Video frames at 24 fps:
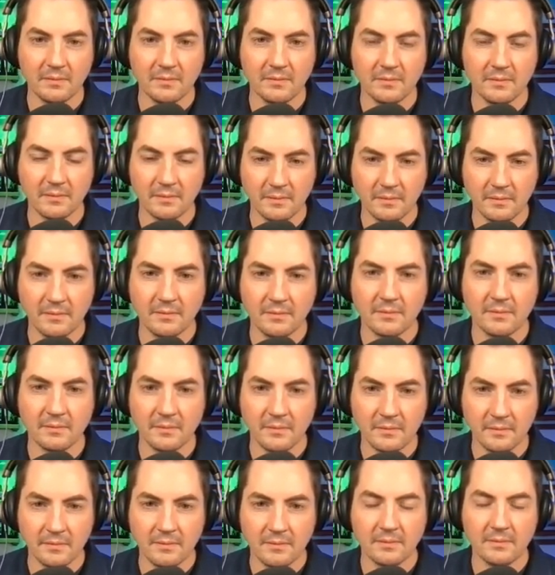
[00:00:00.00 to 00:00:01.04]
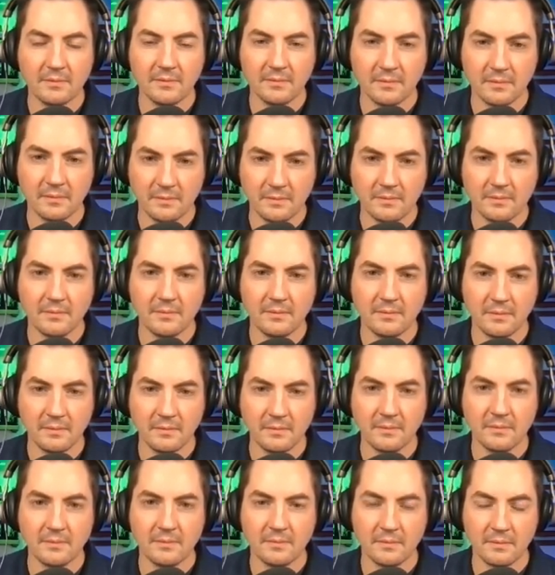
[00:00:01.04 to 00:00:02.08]

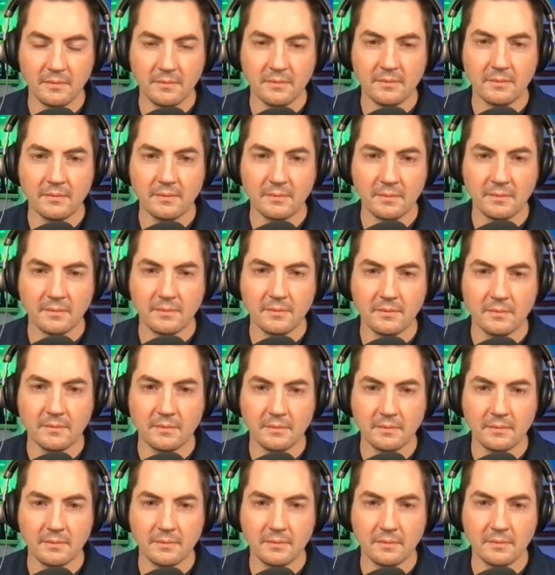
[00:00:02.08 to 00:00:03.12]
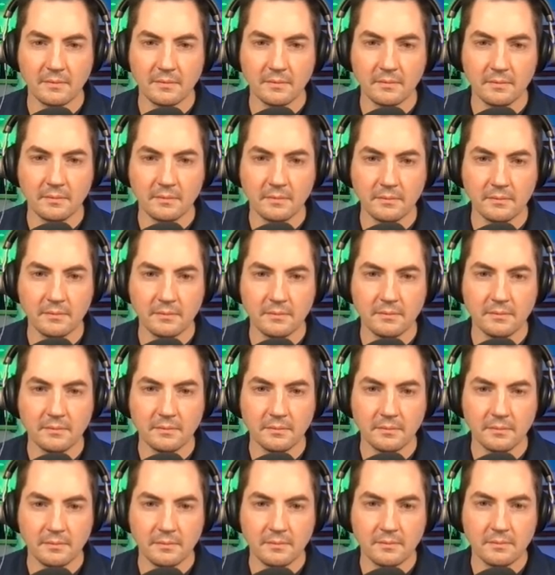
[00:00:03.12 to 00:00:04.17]

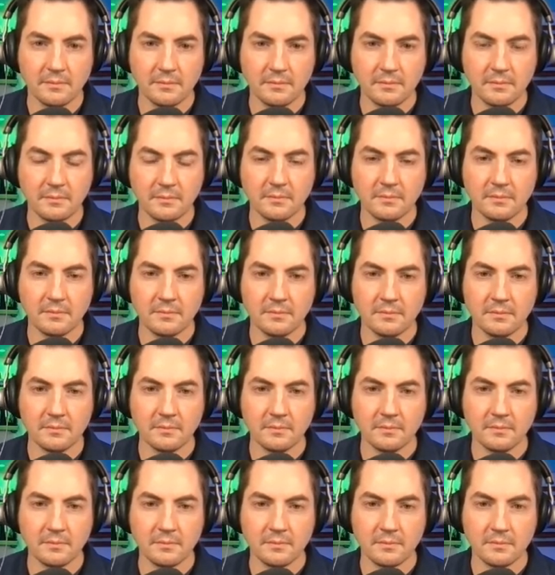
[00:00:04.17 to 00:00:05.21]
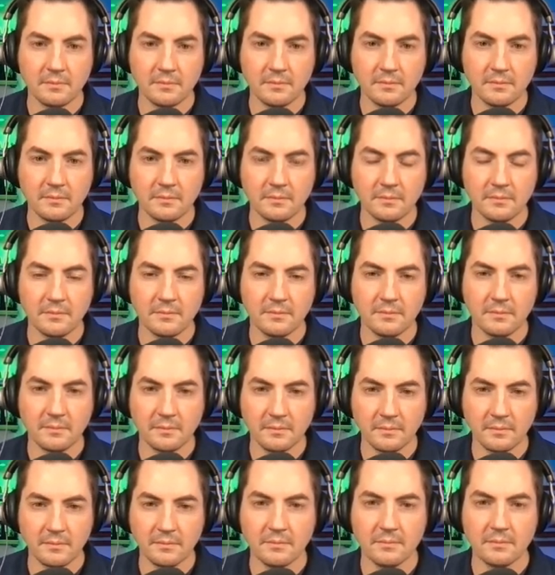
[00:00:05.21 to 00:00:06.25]

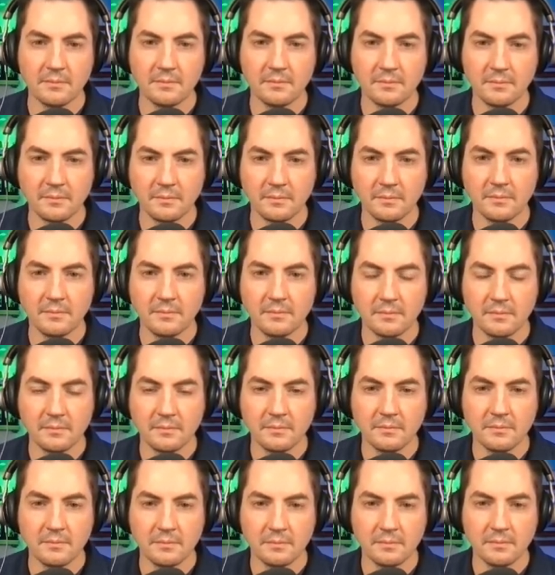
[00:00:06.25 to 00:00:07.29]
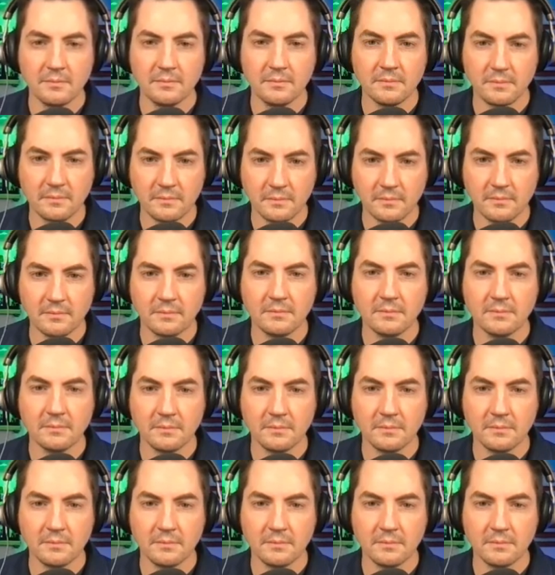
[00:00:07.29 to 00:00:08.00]
(silent)